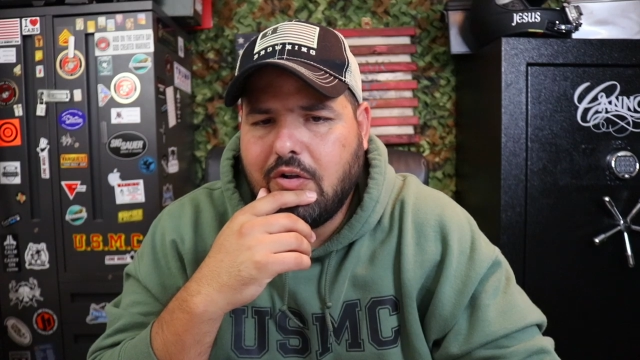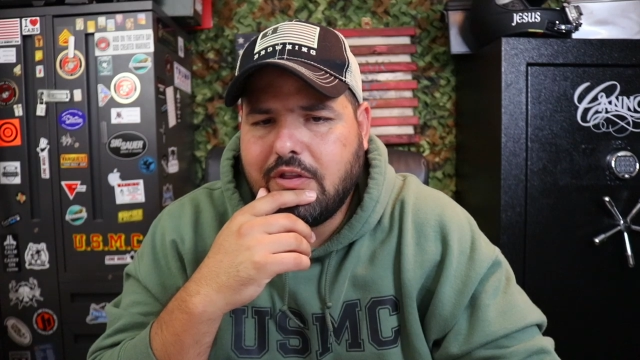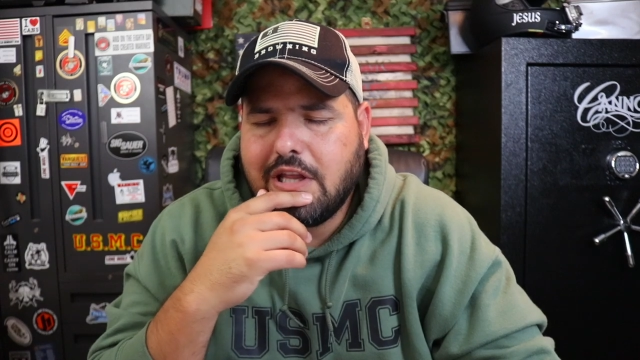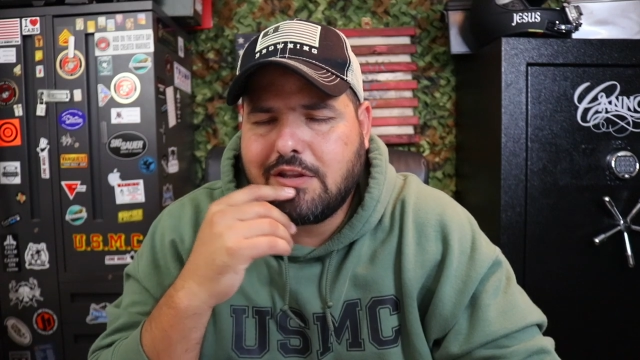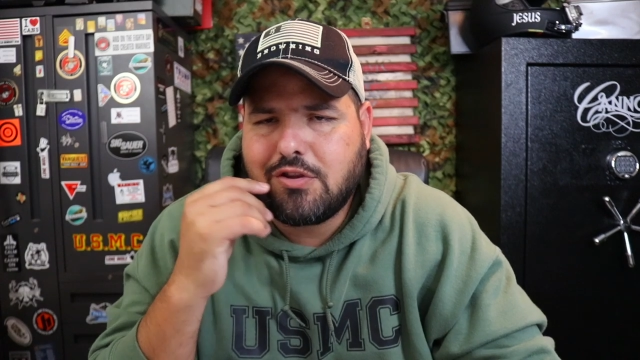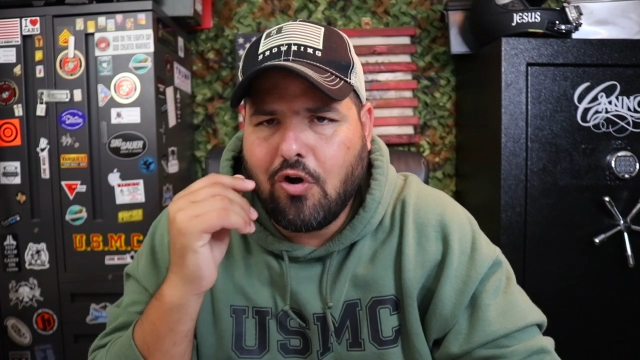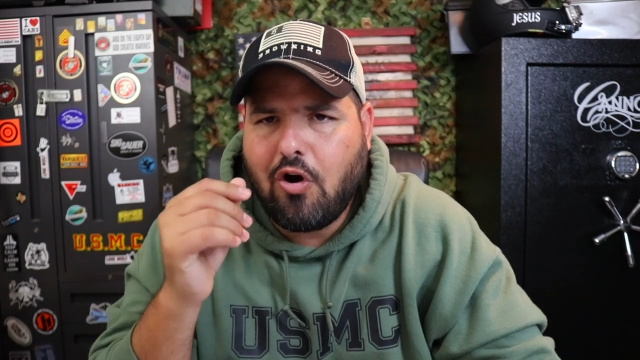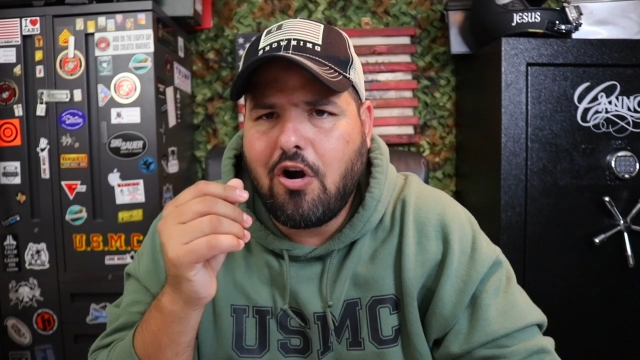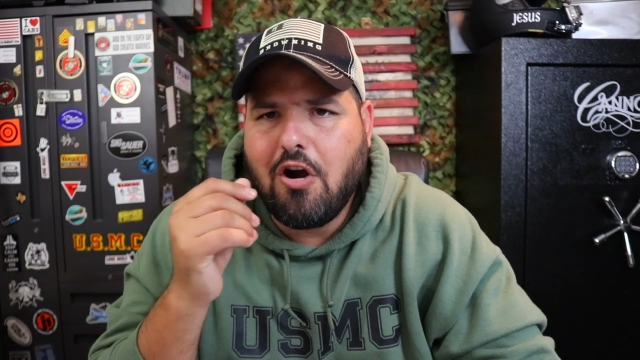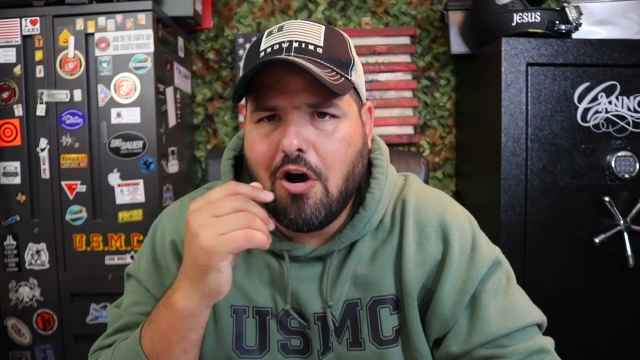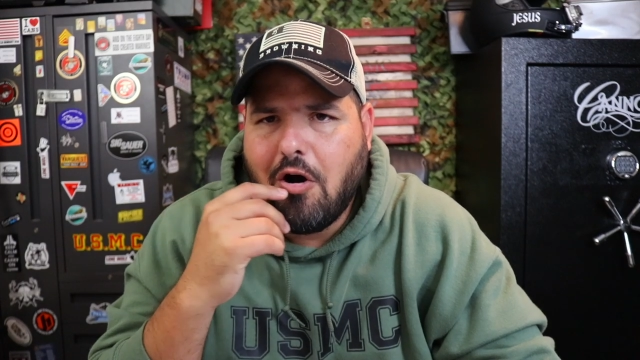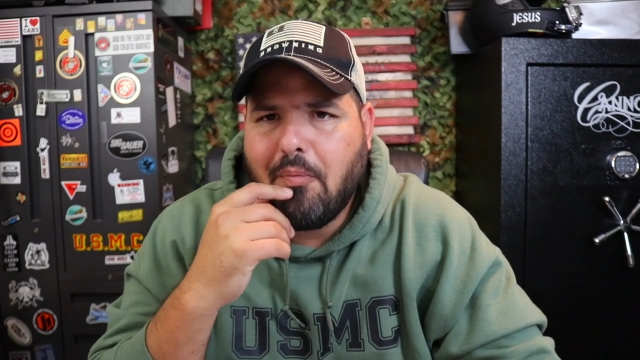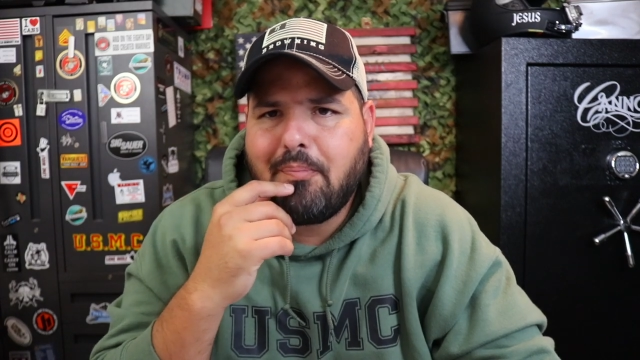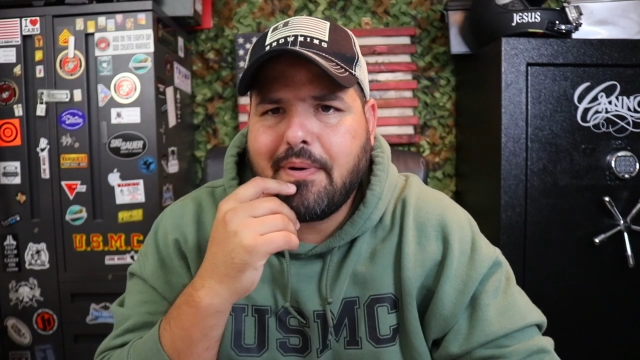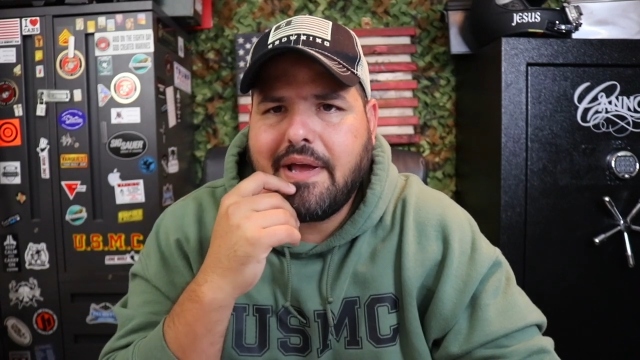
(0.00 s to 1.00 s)
the door
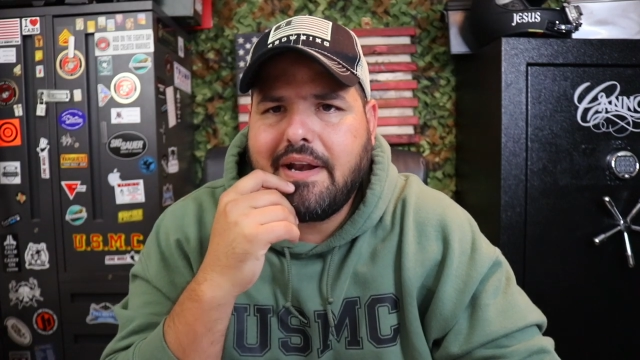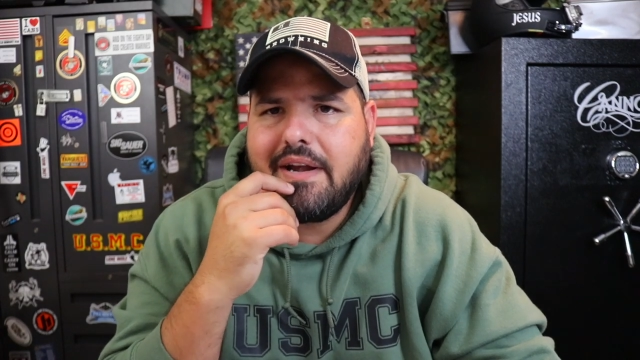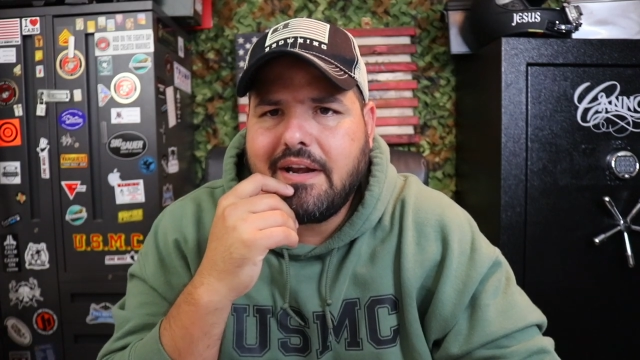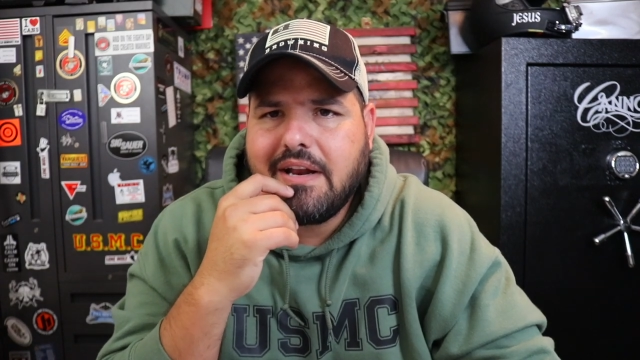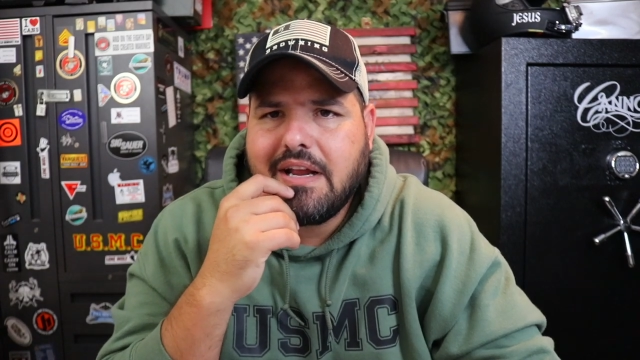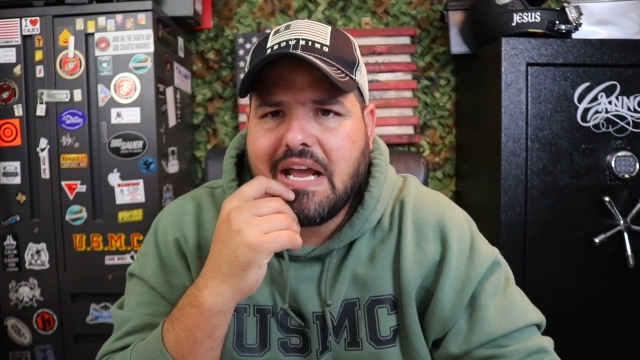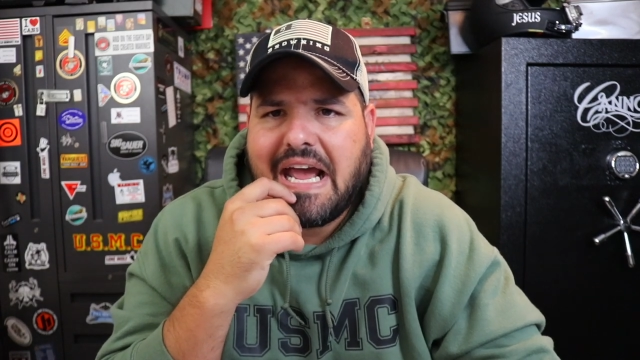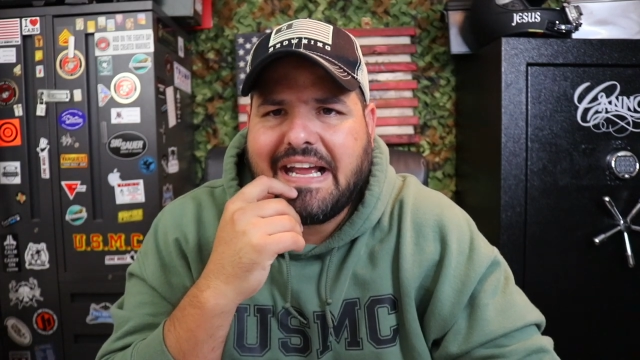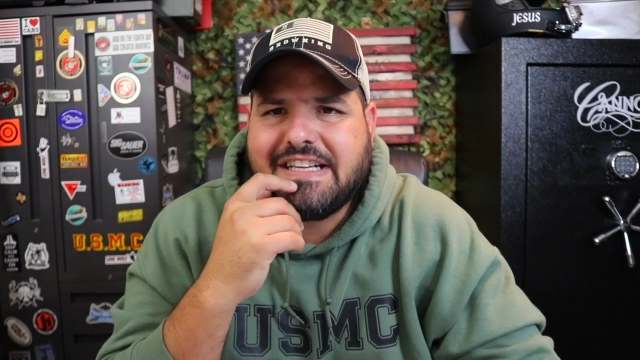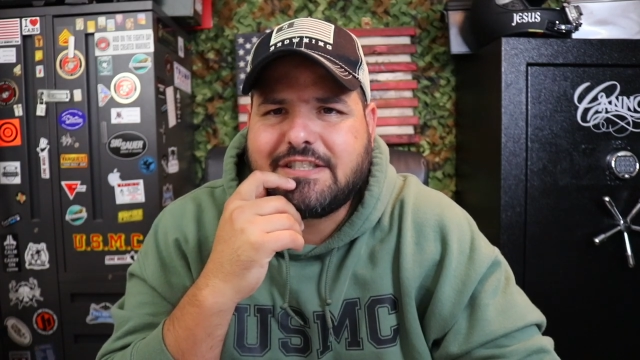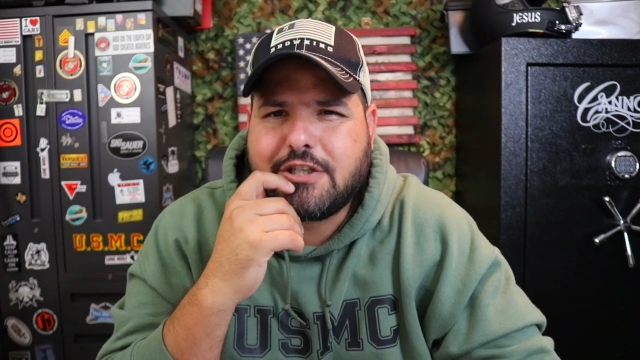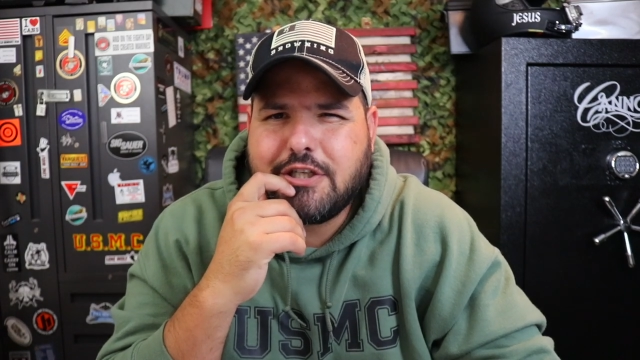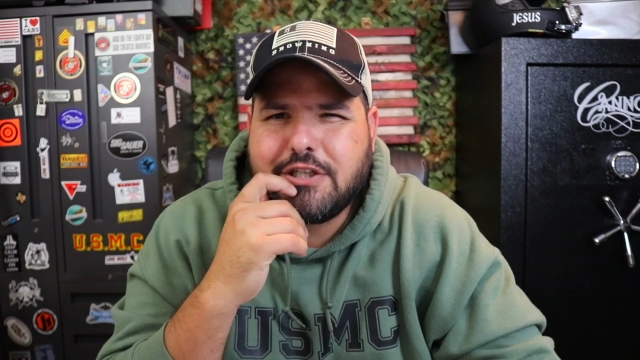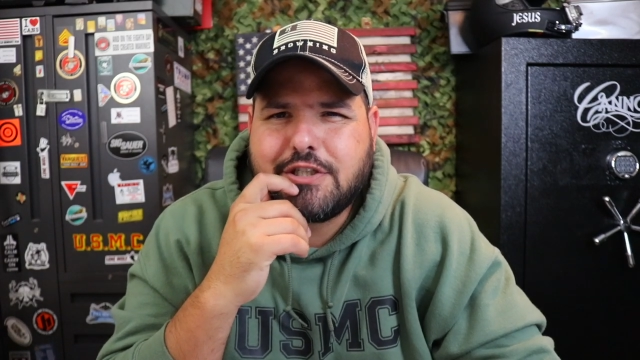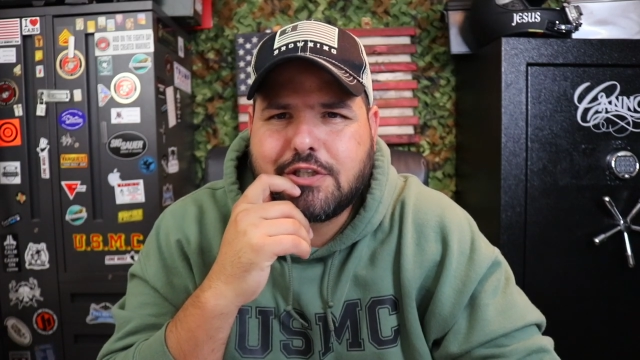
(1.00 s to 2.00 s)
opened and
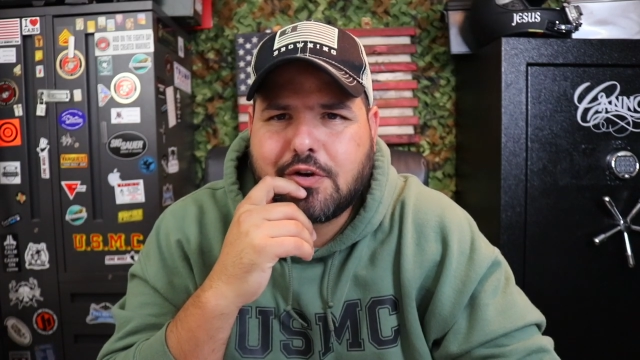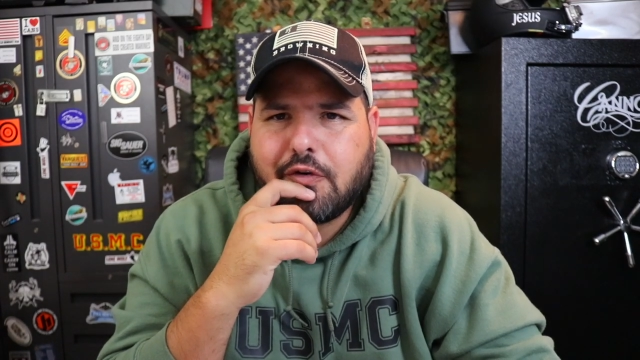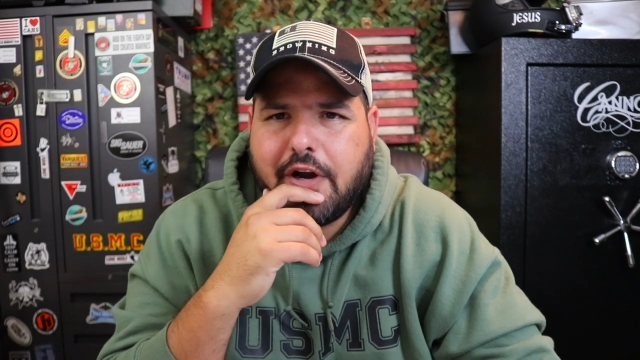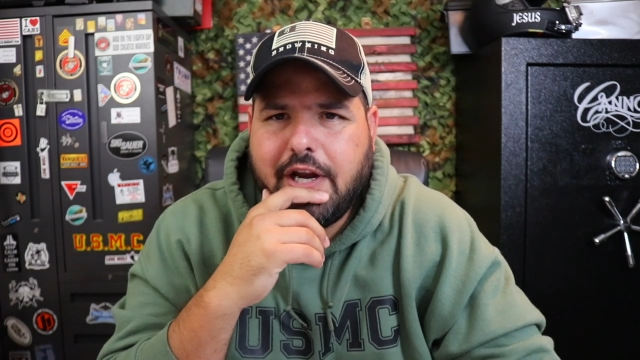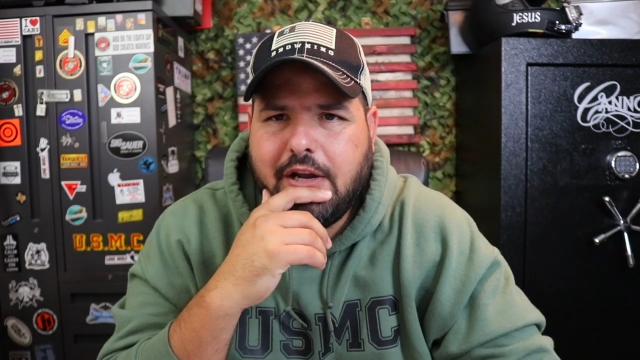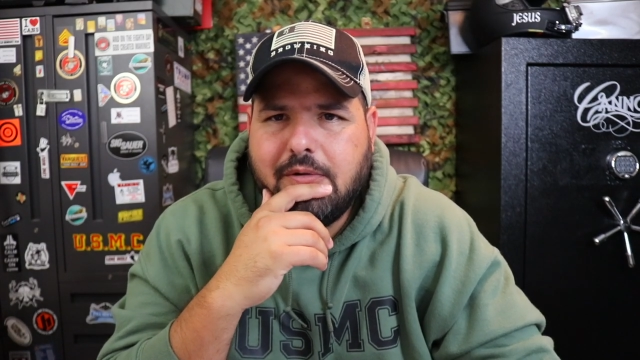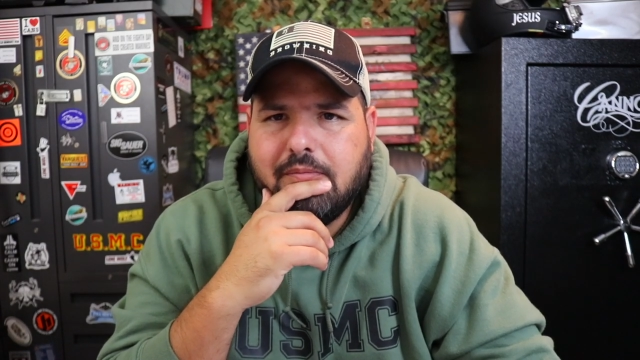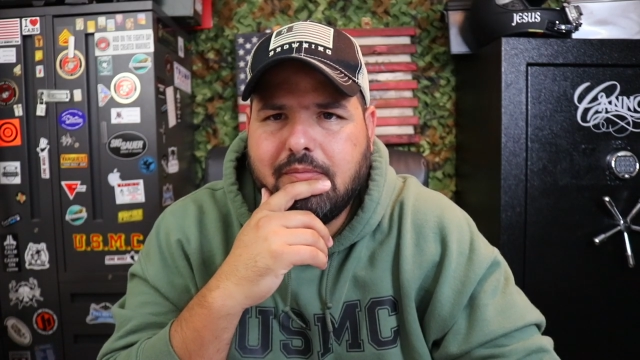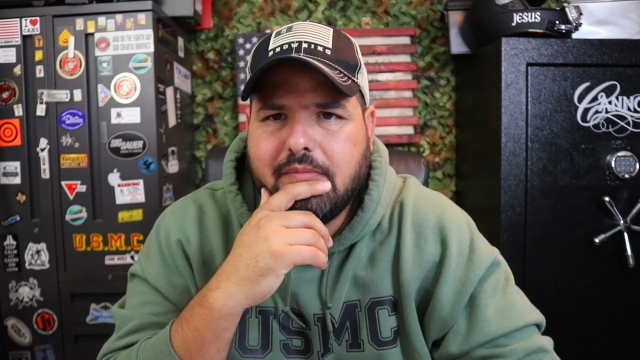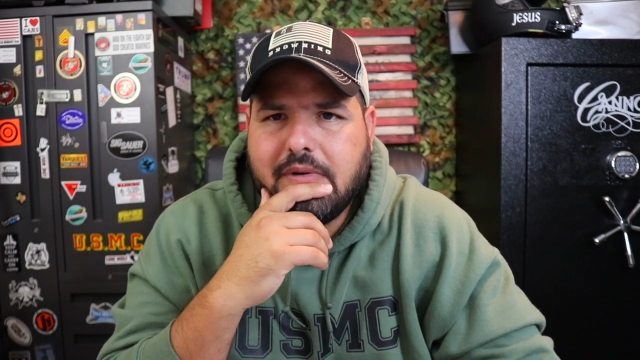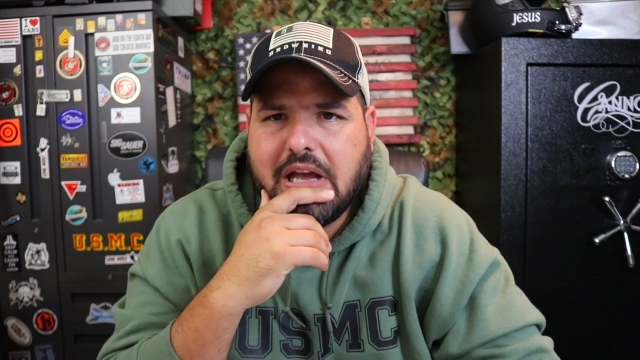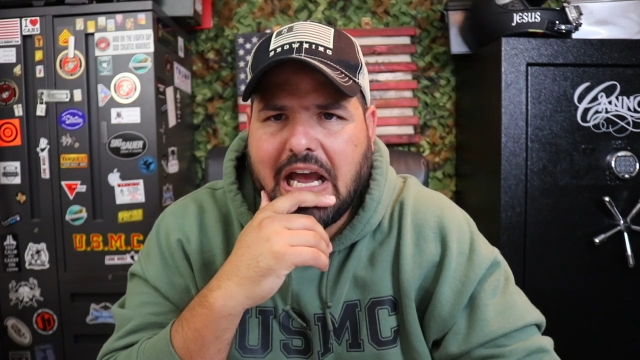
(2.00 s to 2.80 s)
she screamed